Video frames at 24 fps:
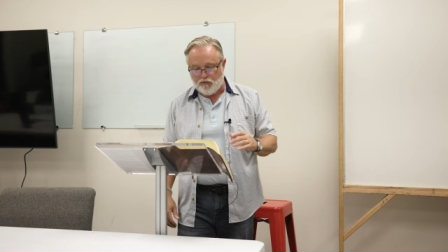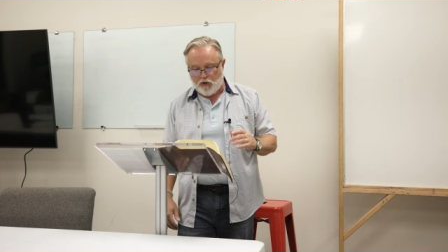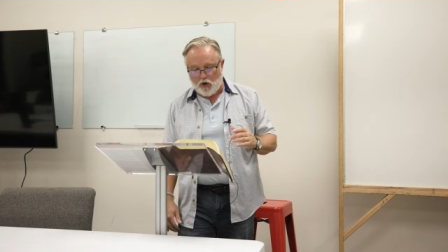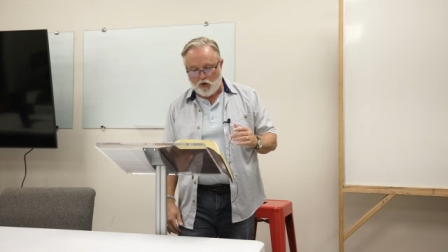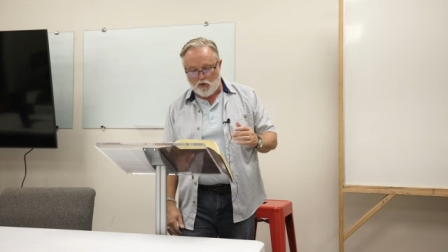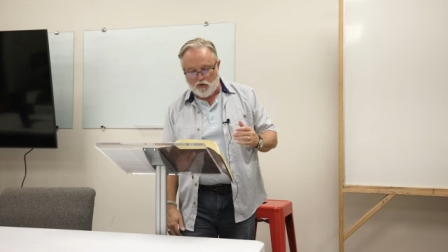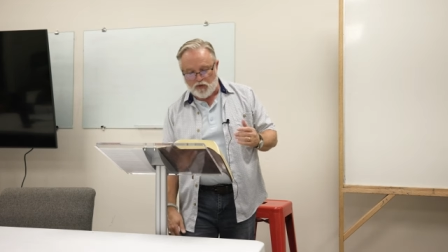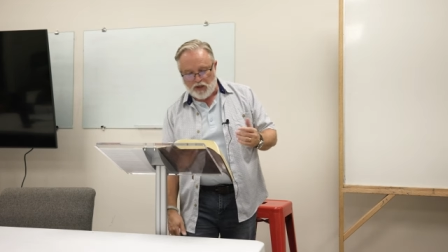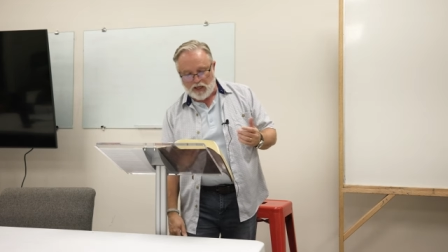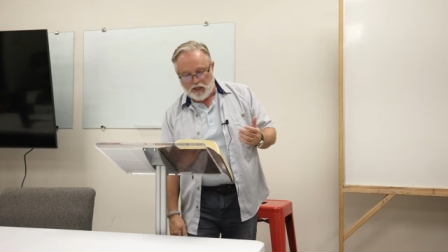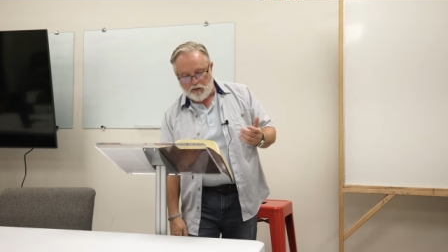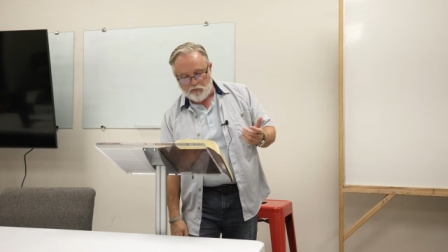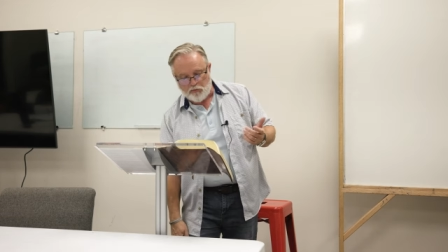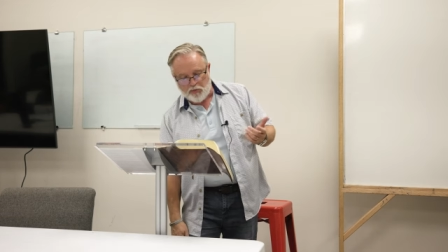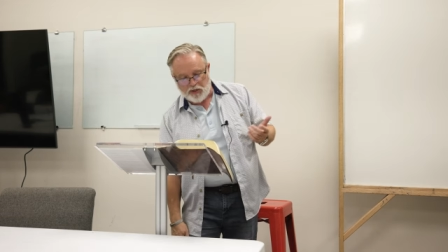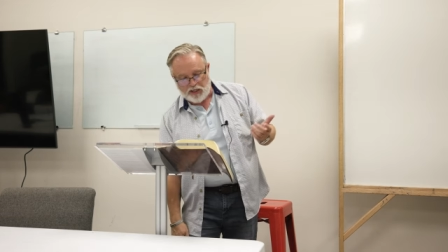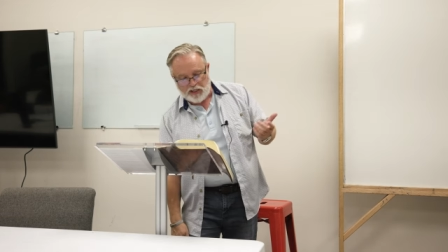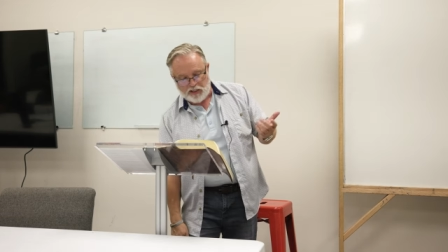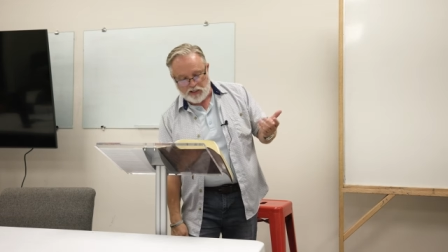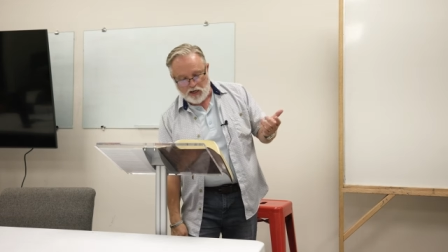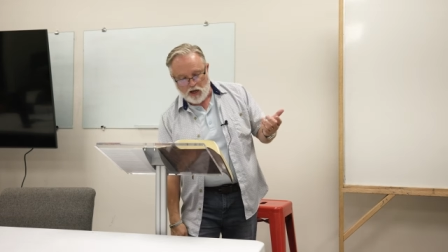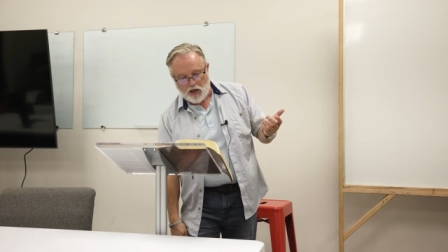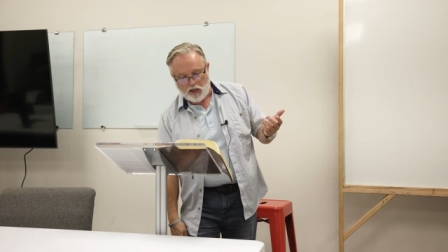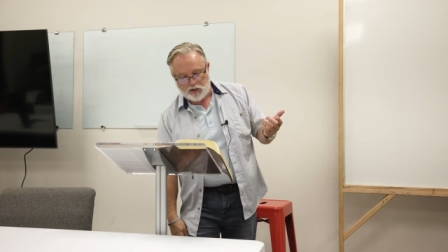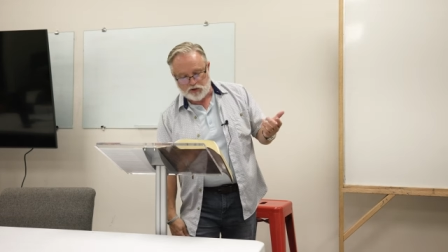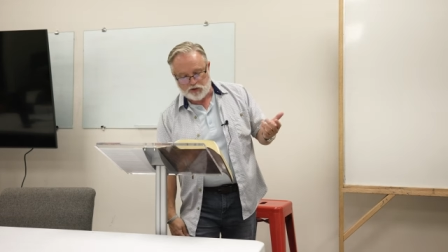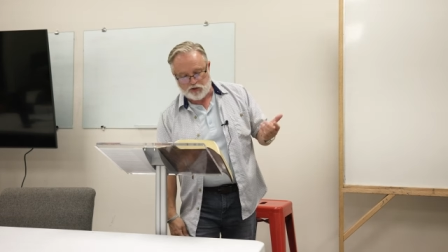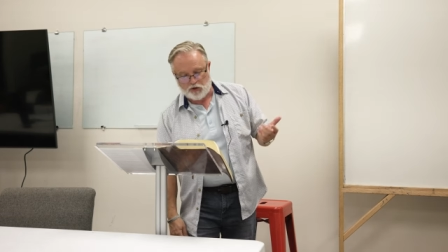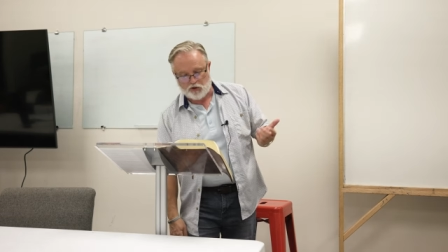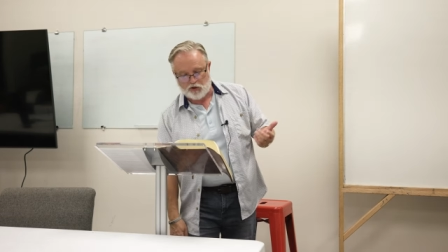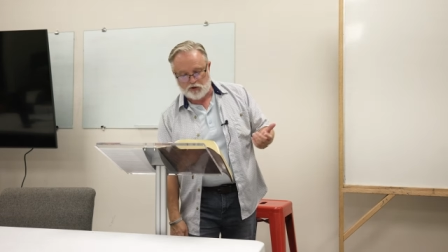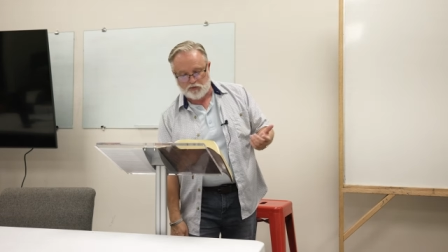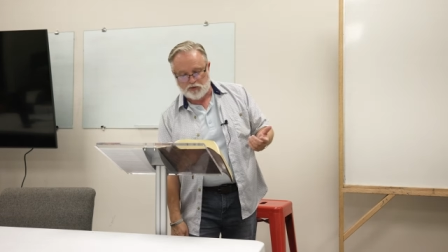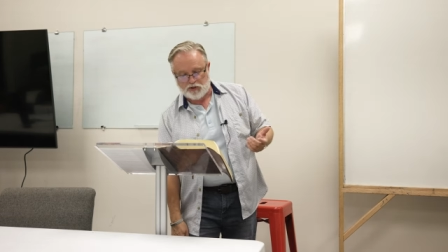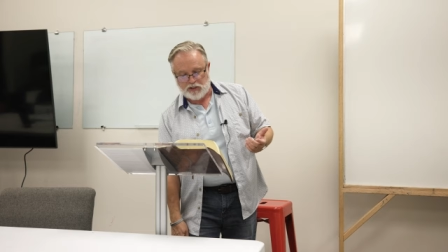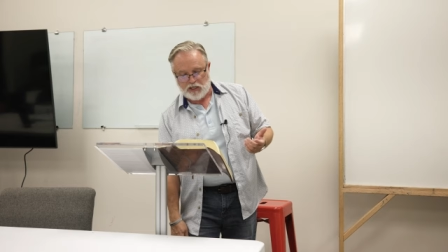though they be not
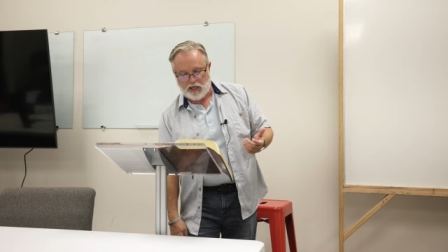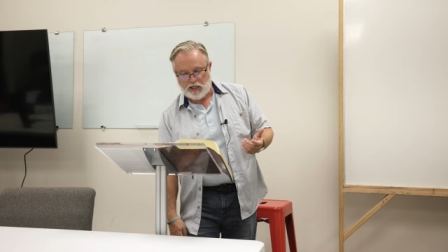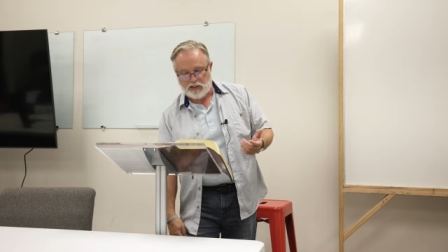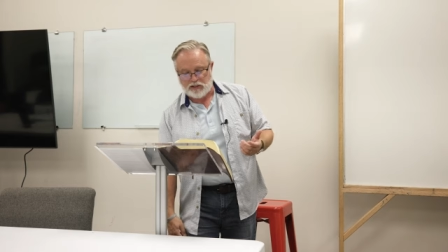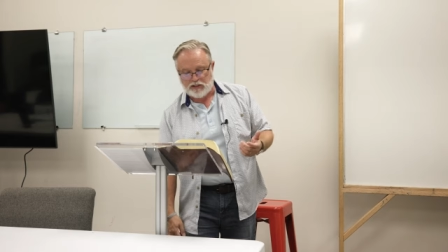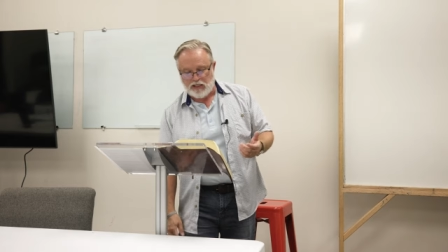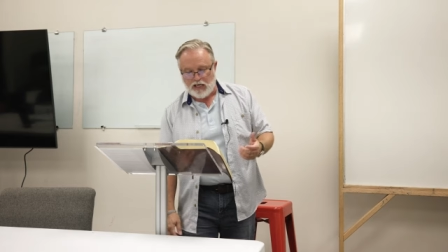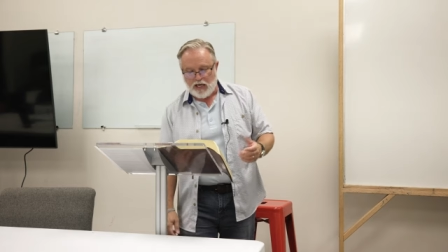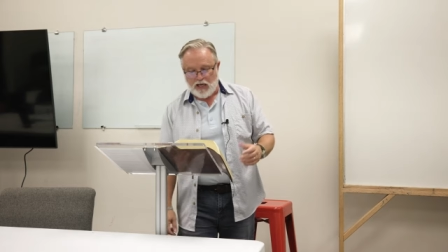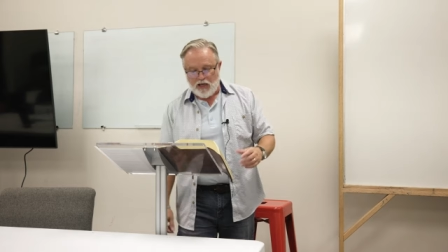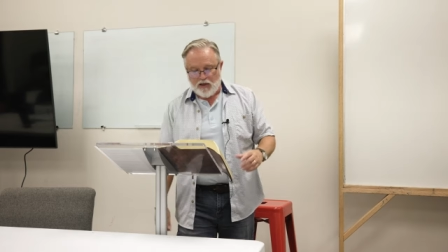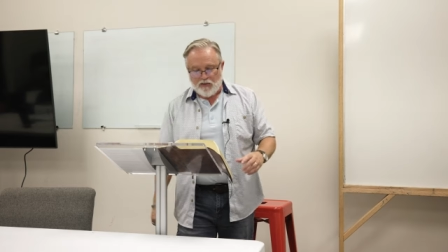circumcised,